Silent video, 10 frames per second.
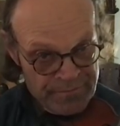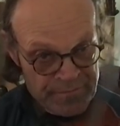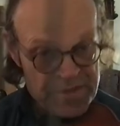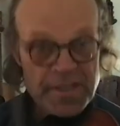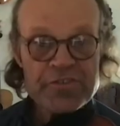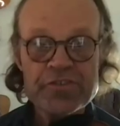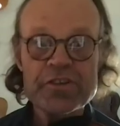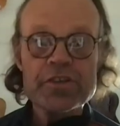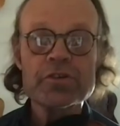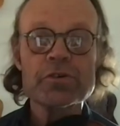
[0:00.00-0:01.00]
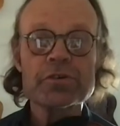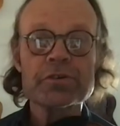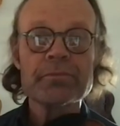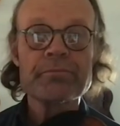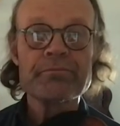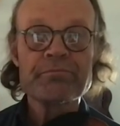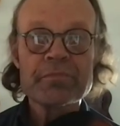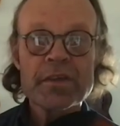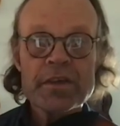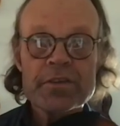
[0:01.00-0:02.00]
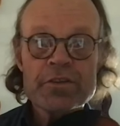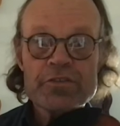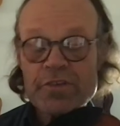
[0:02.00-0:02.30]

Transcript: And that's a D chord. There's